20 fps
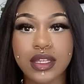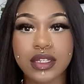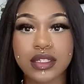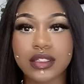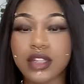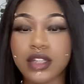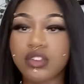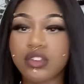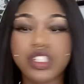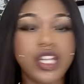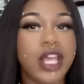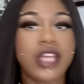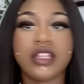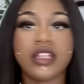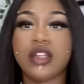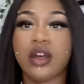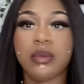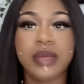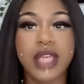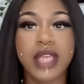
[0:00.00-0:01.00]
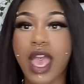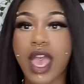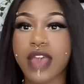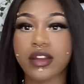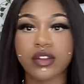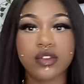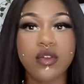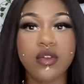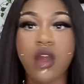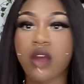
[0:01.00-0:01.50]
No shade. Don't be a
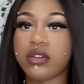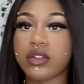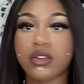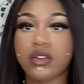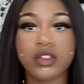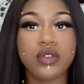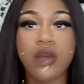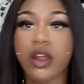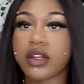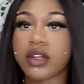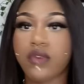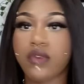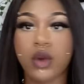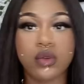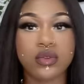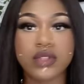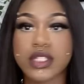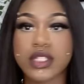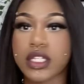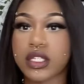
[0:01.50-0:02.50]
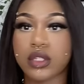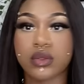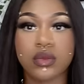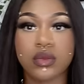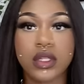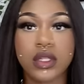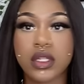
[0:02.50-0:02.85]
hater. You heard the, you heard the vocals, didn't you?